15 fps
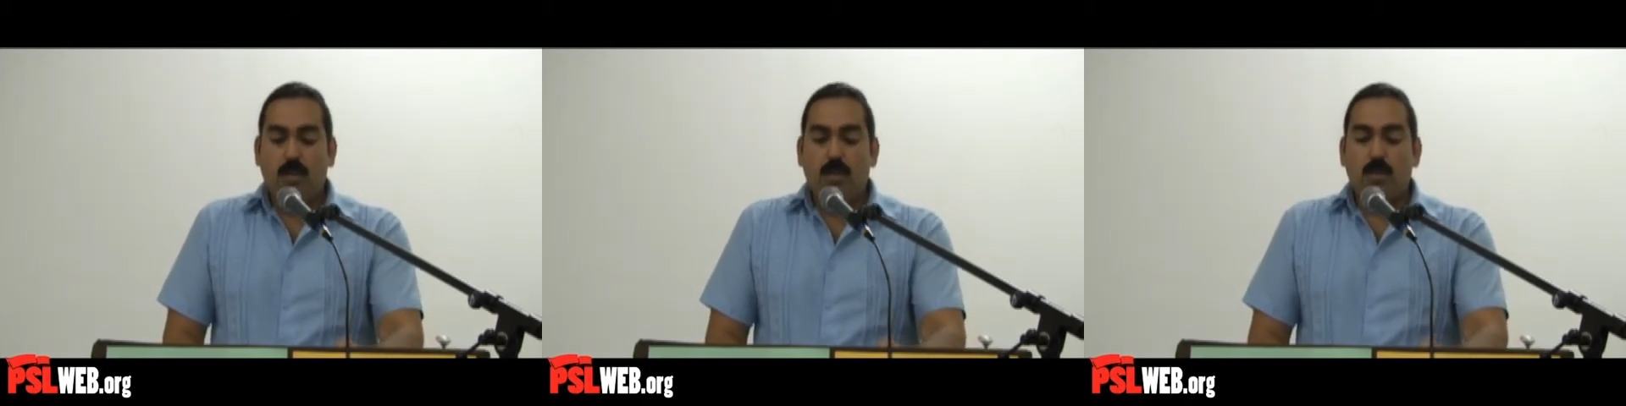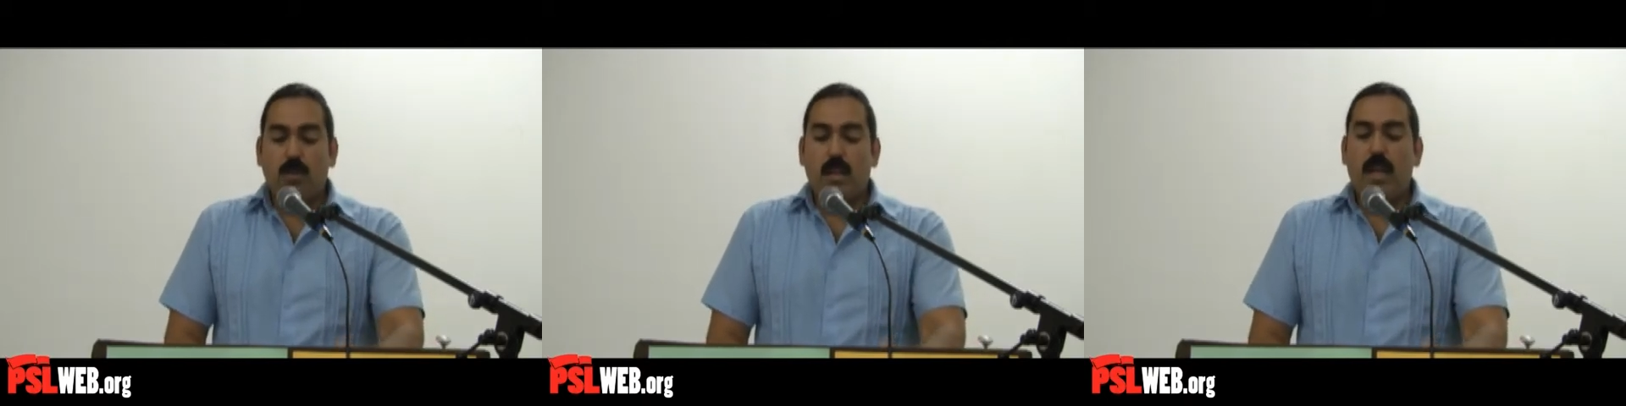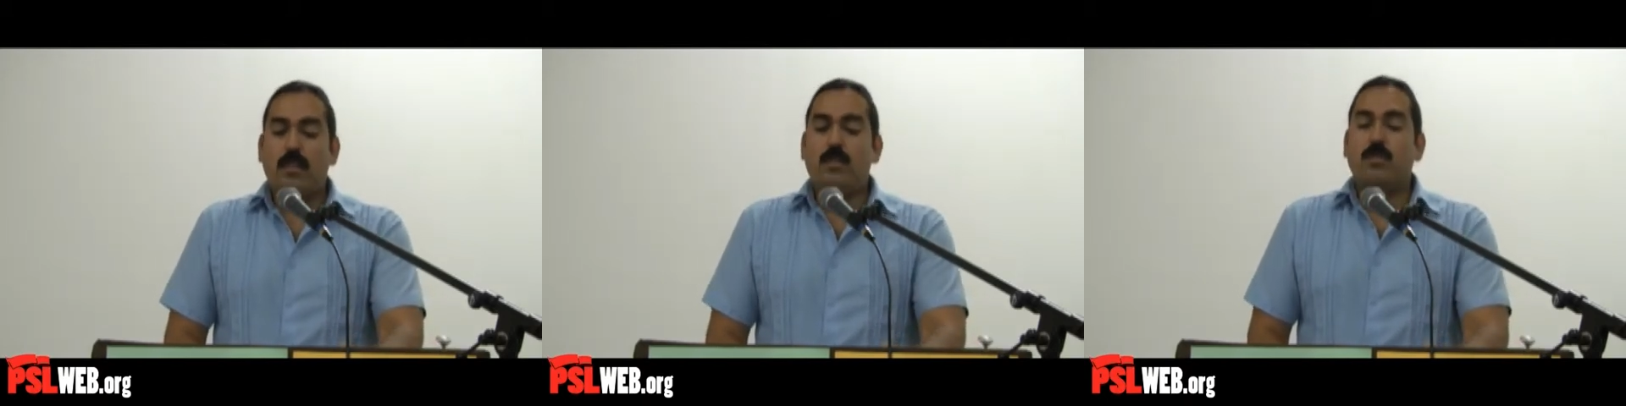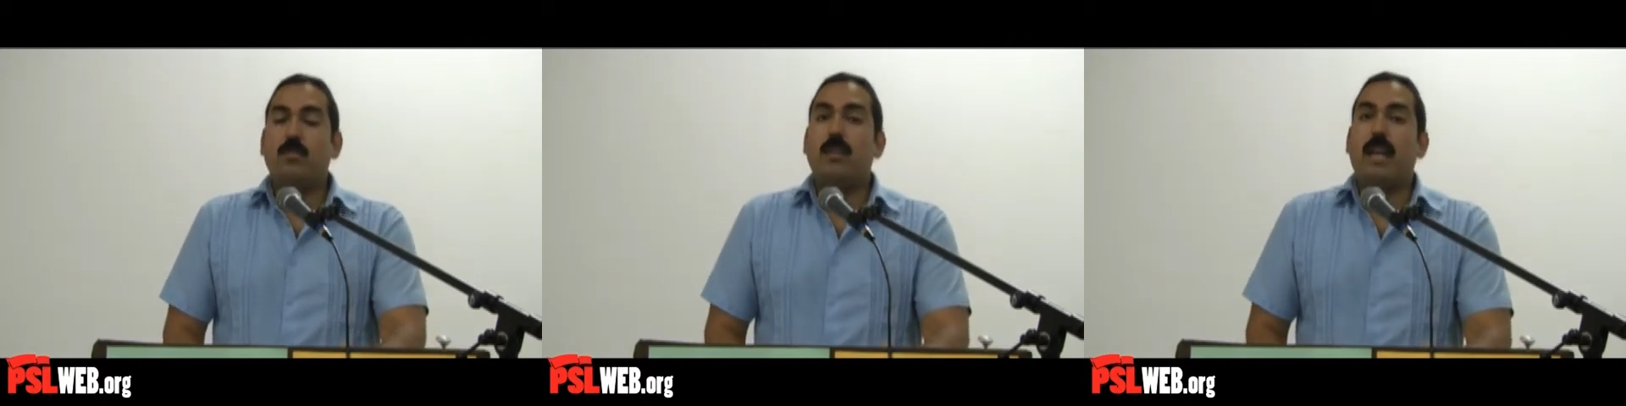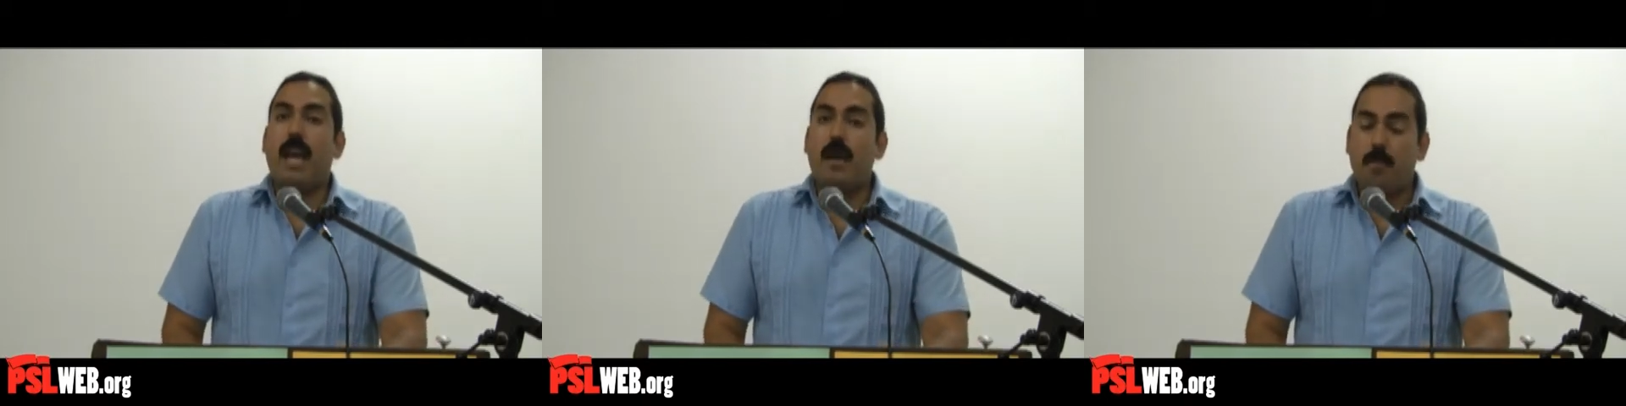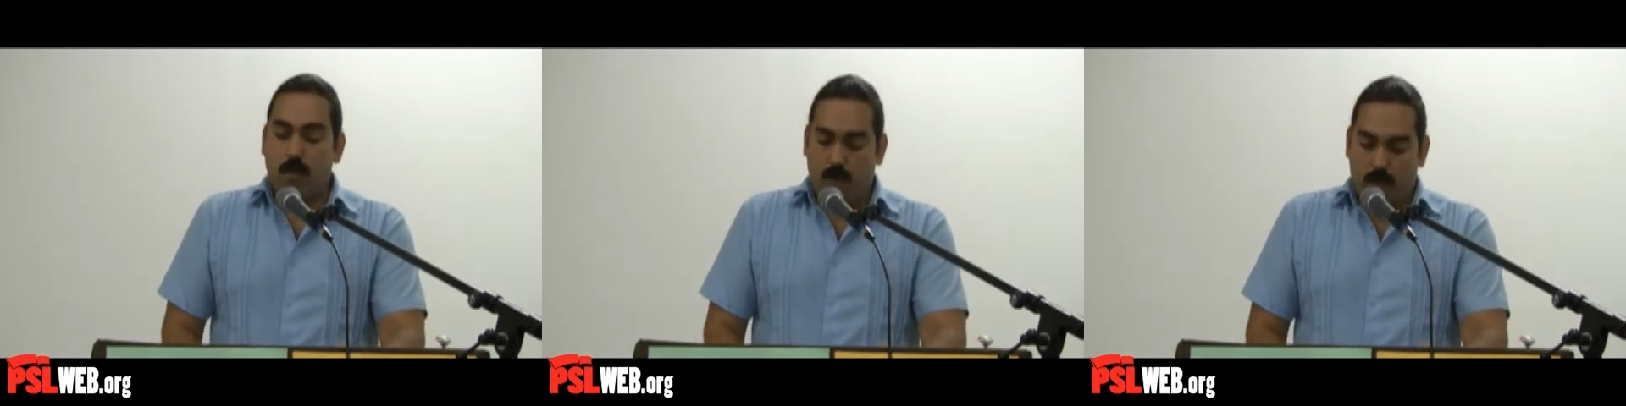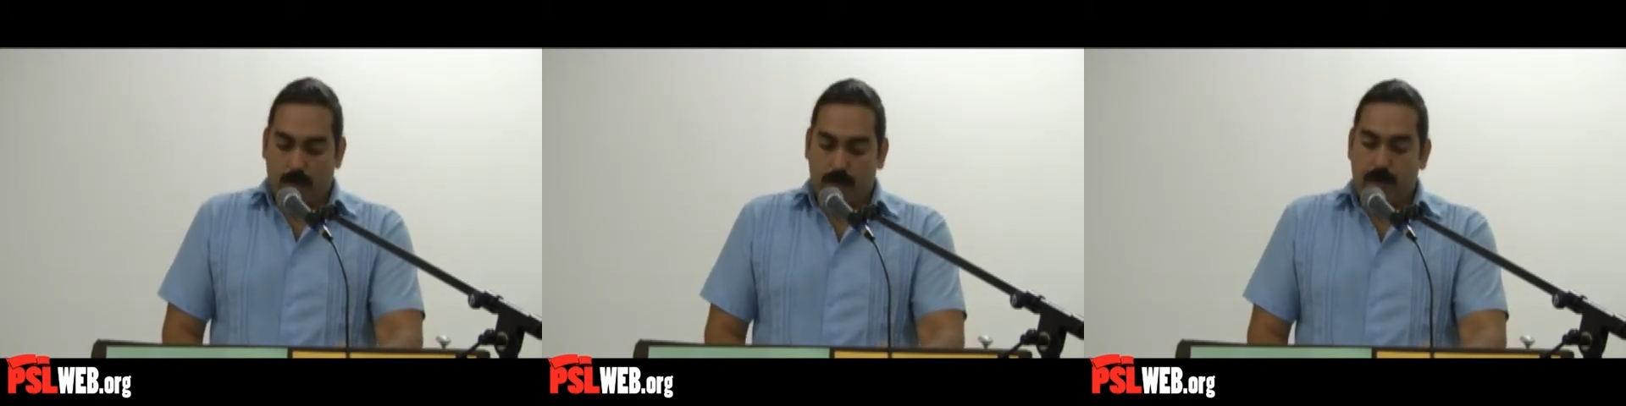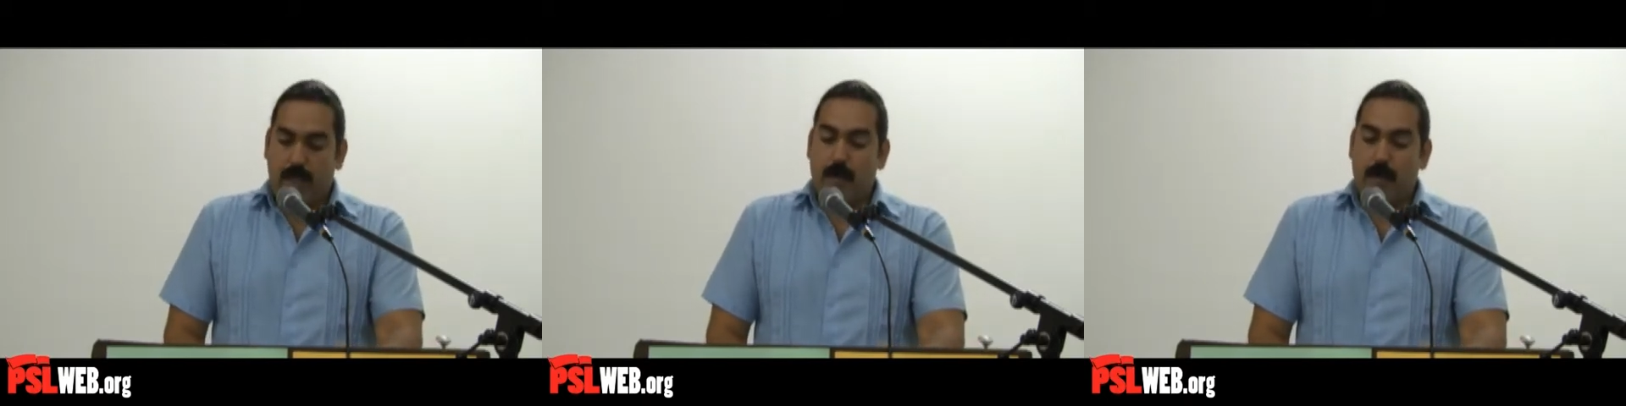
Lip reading: youth has to gamble